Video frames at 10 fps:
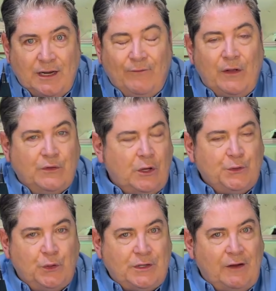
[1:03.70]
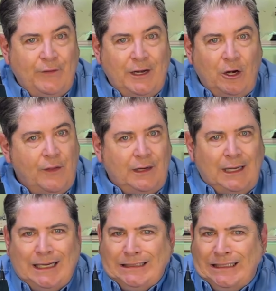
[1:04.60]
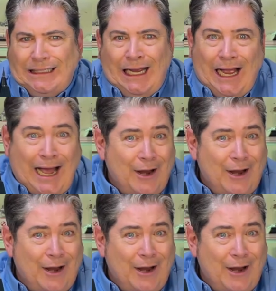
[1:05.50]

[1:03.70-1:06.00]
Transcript: and there's also stuff in here that, like, I